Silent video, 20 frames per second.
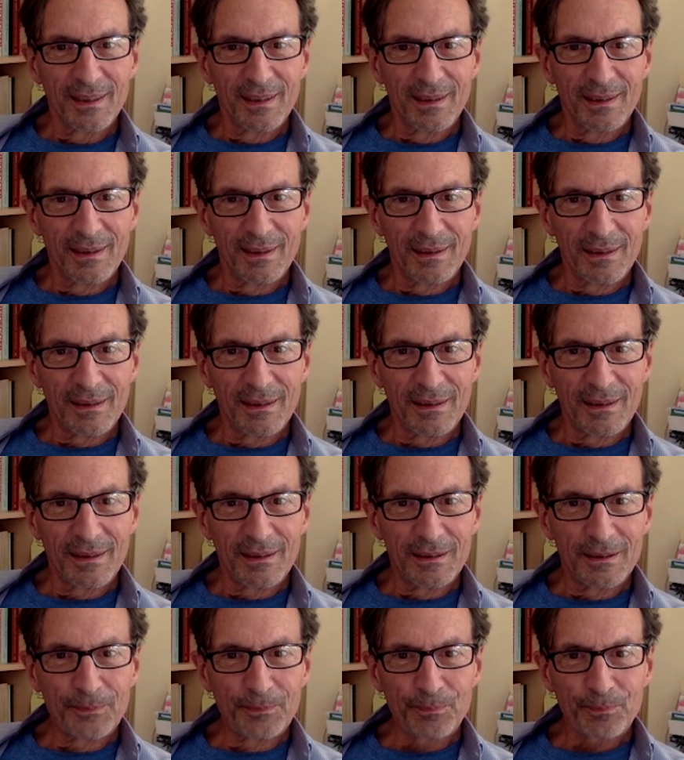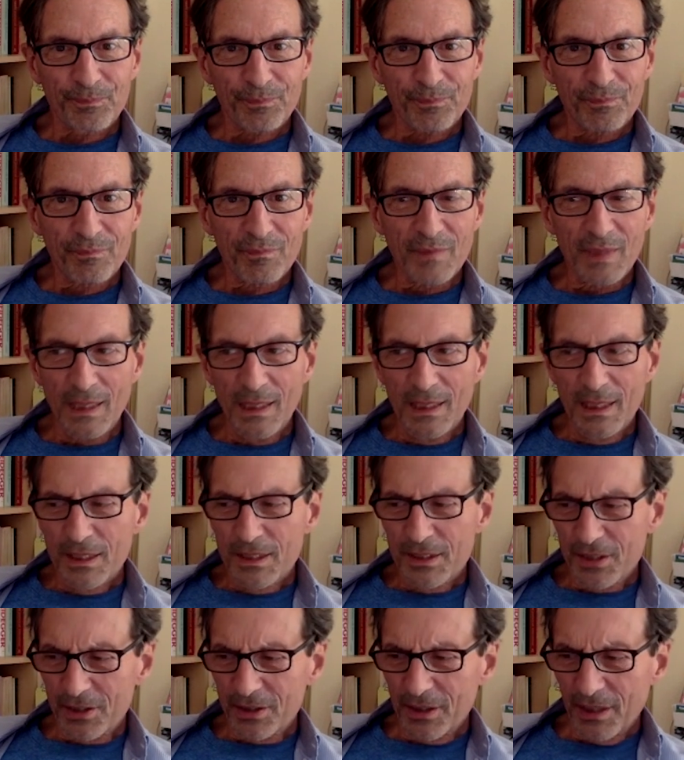Um,
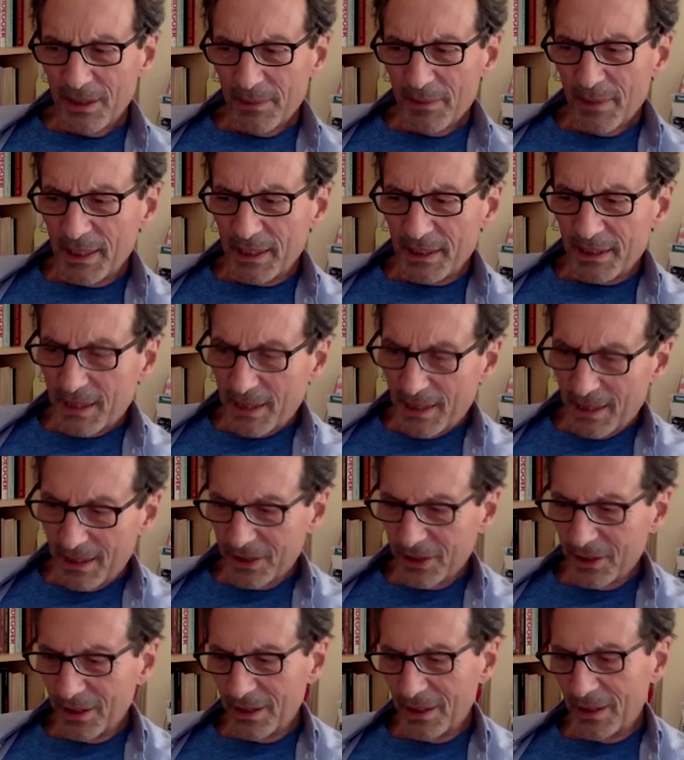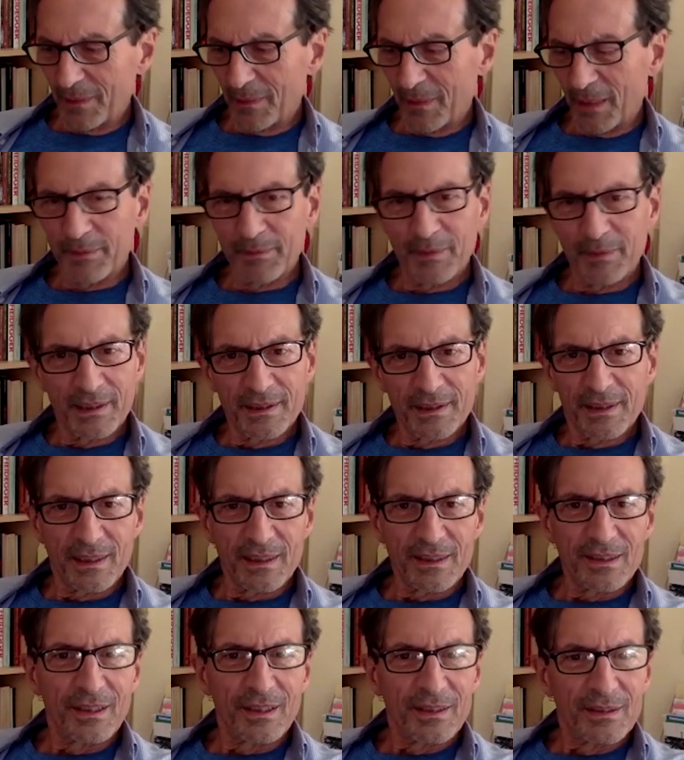certainly, meditation and my
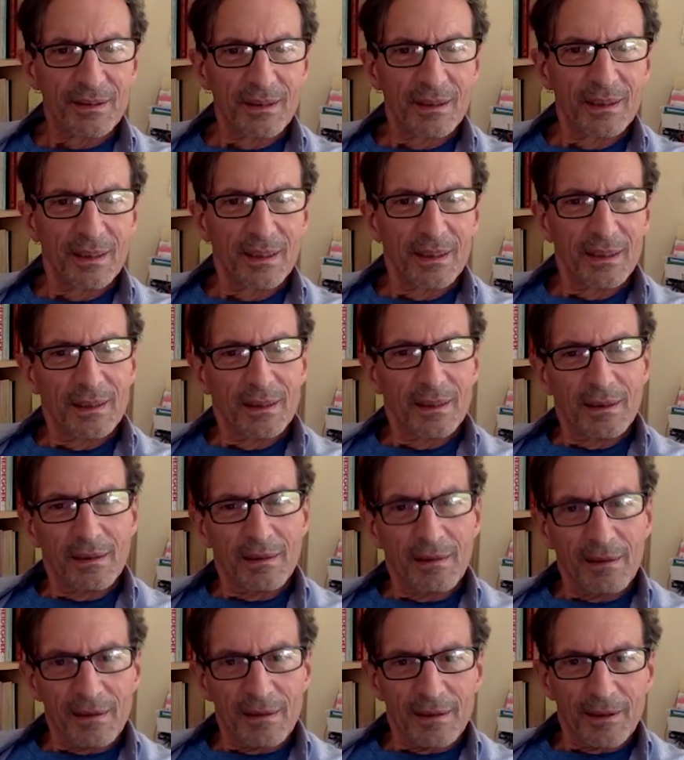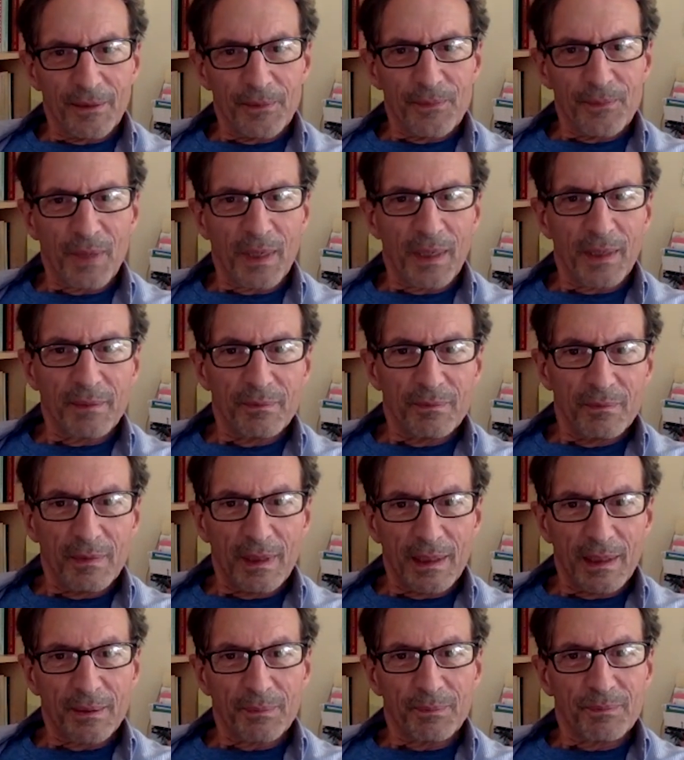meditation, uh, my
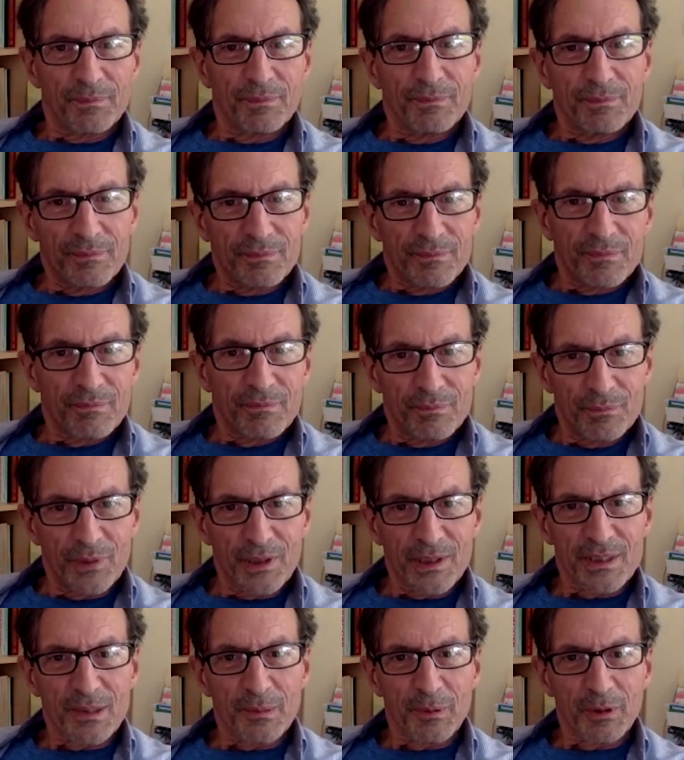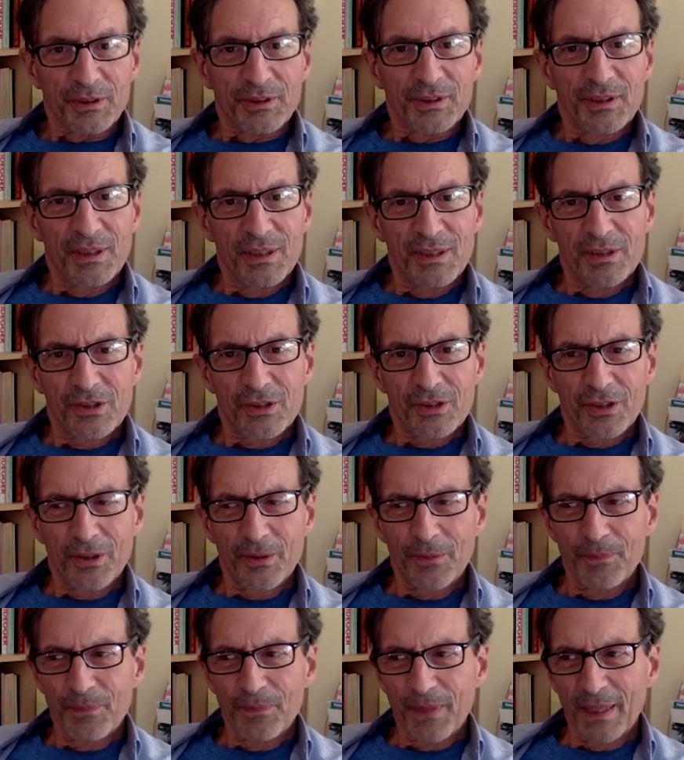my principal teacher
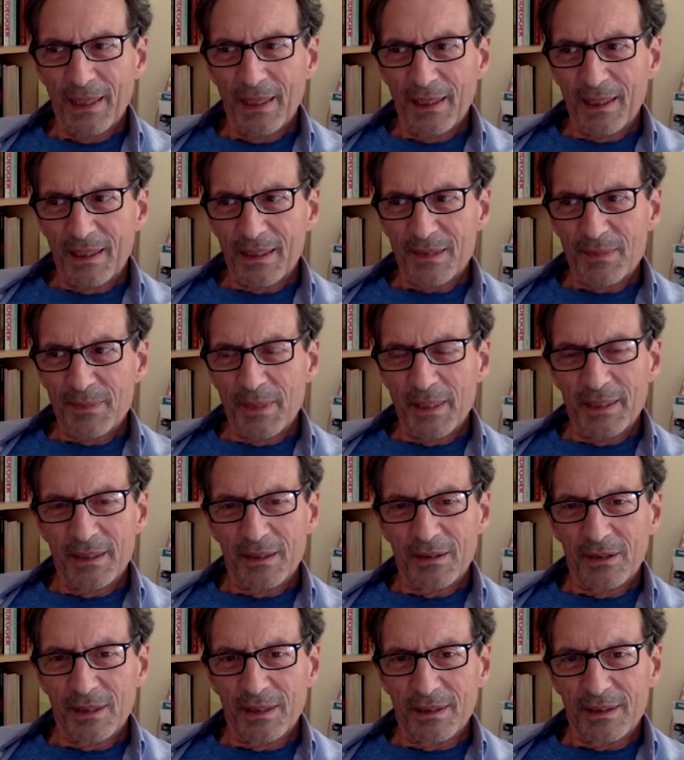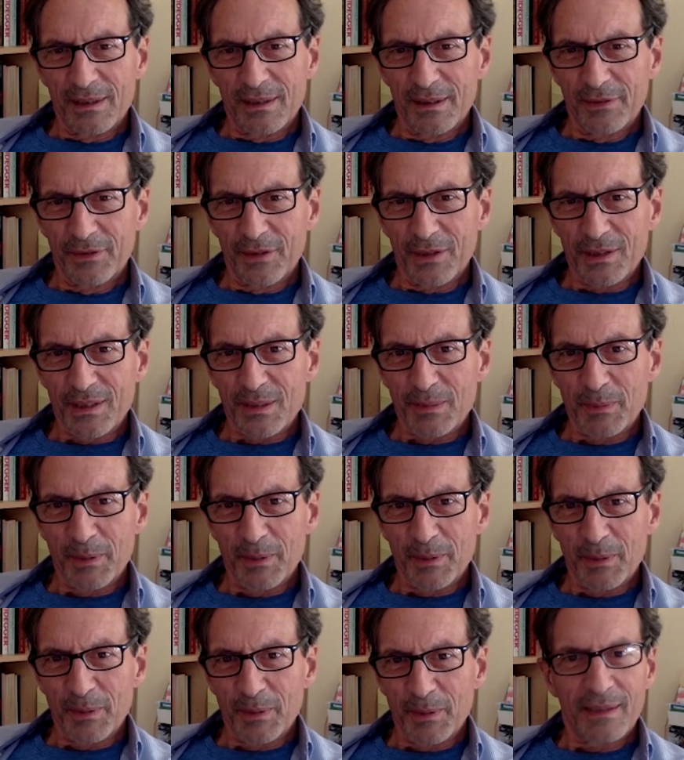has made a great difference, but
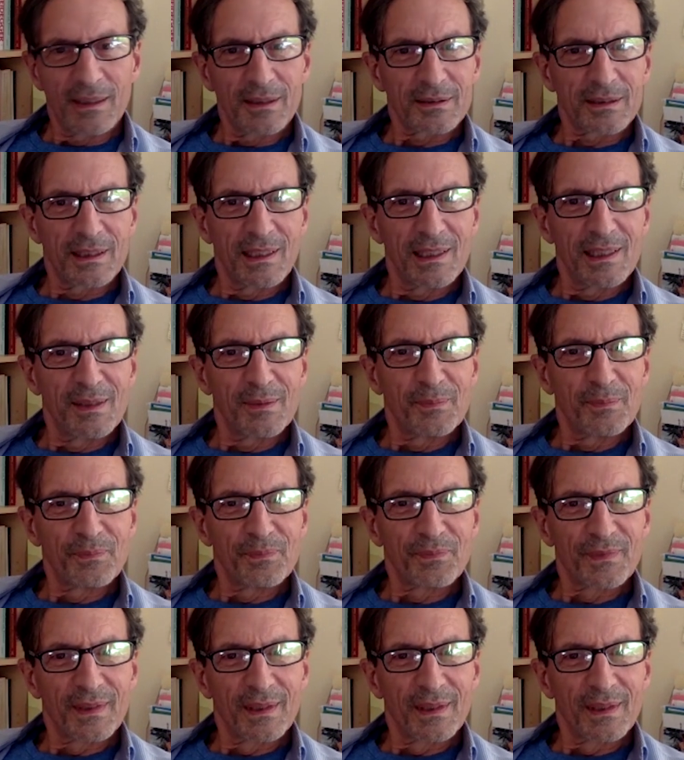that all came